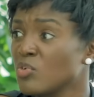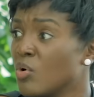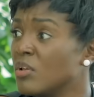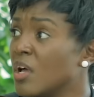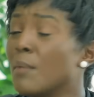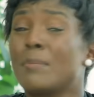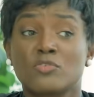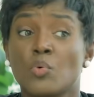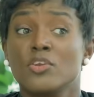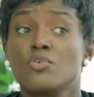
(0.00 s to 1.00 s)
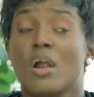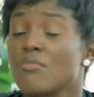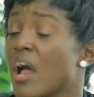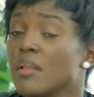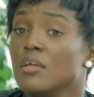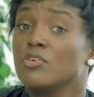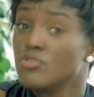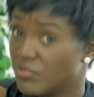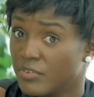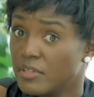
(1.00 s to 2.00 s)
all, but when you are running,
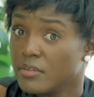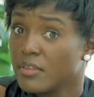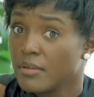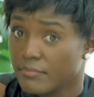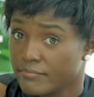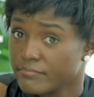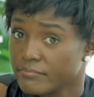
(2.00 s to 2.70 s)
you feel big.